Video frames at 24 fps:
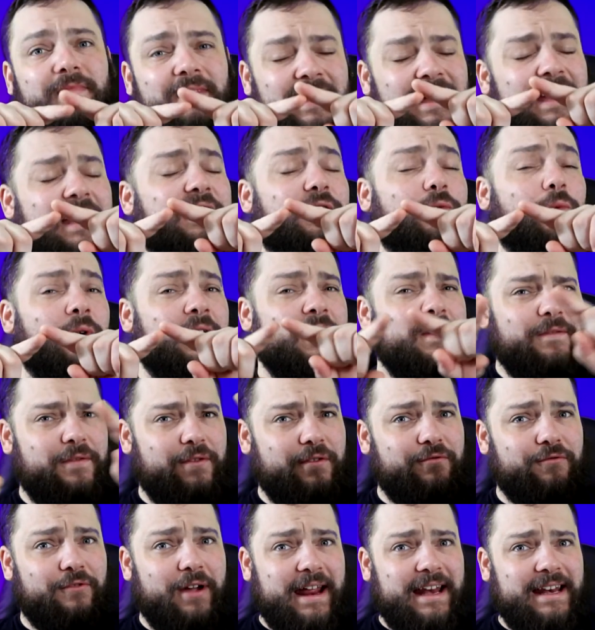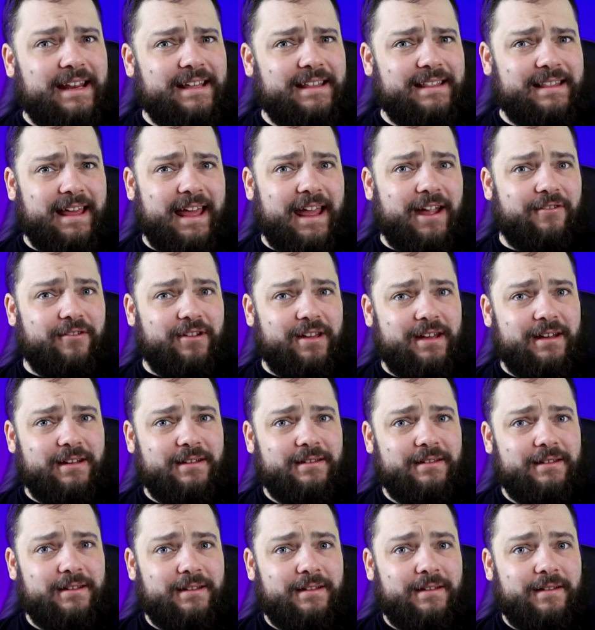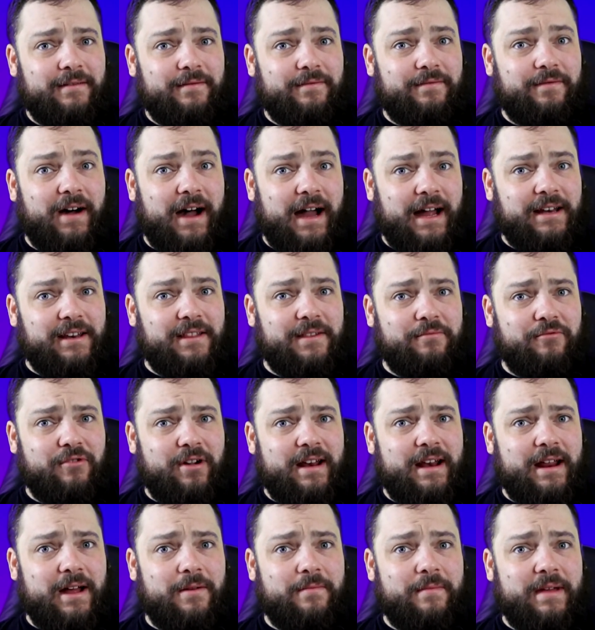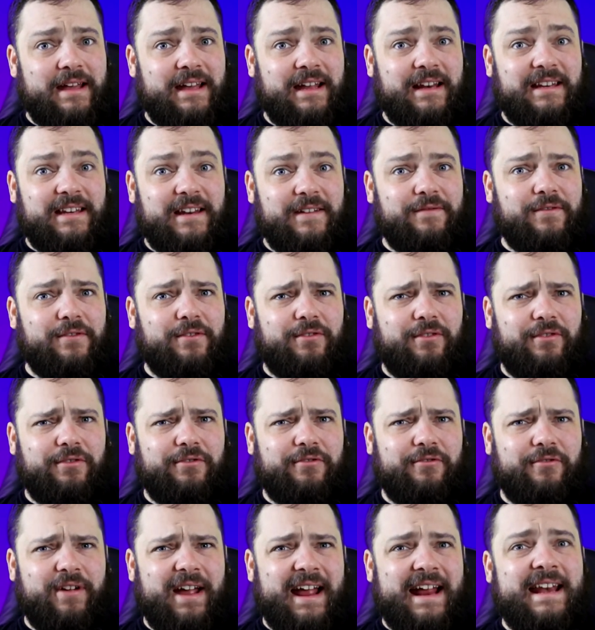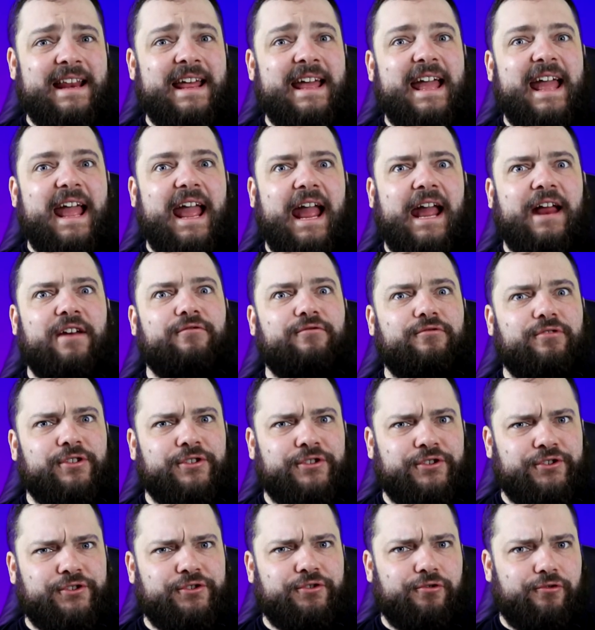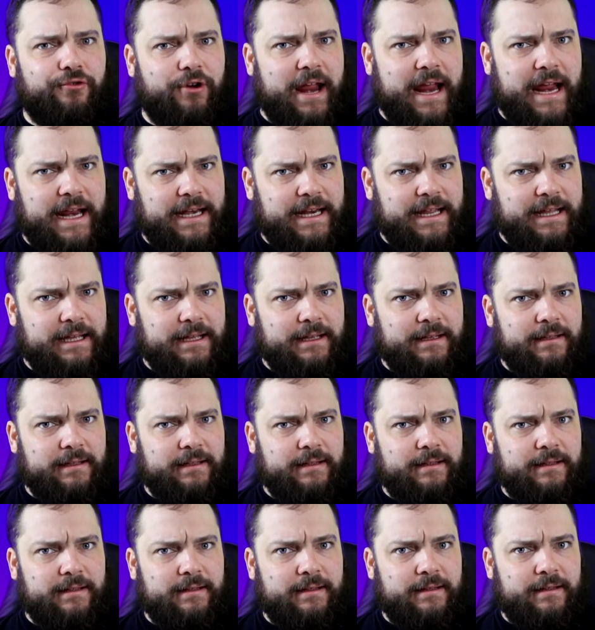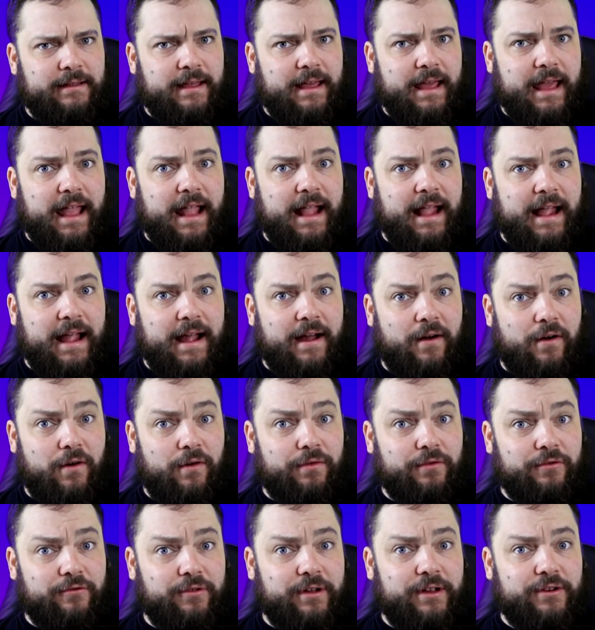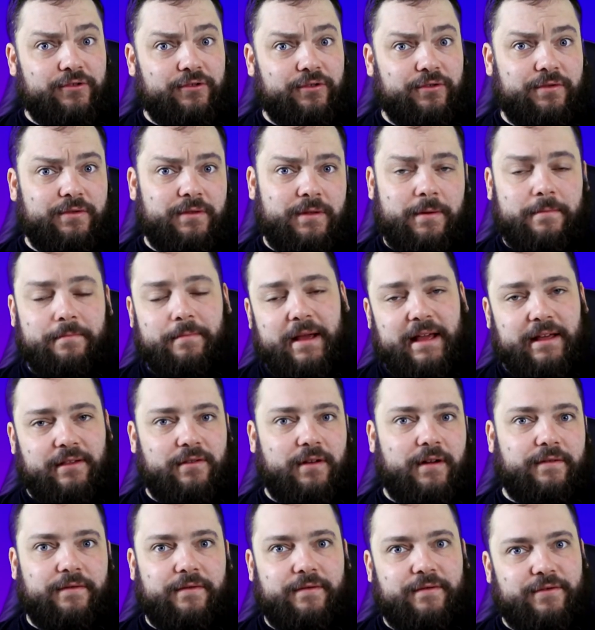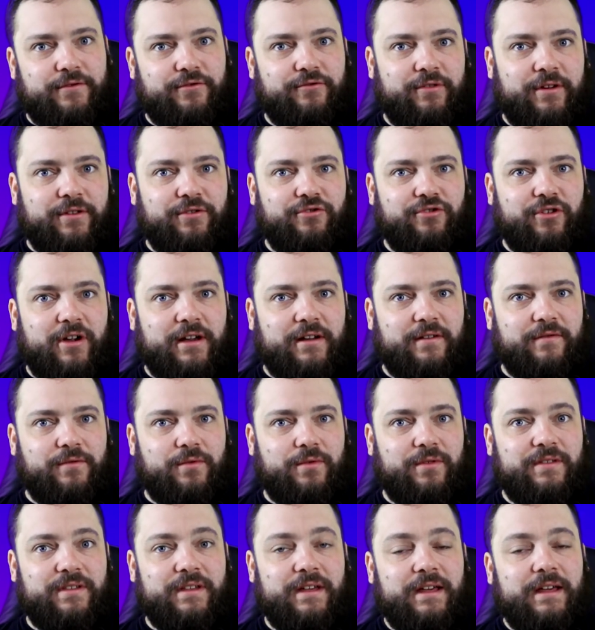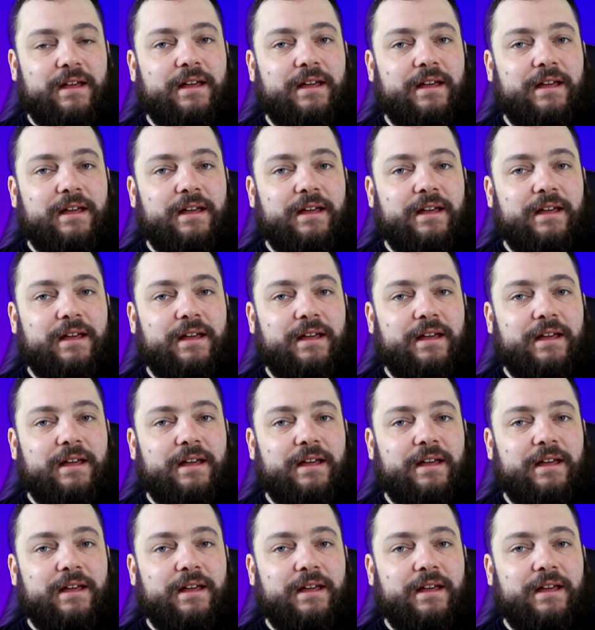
a 20-foot radius area, Find Sprite Out, making difficult terrain, and restraining all creatures, based off of a strength check, of course.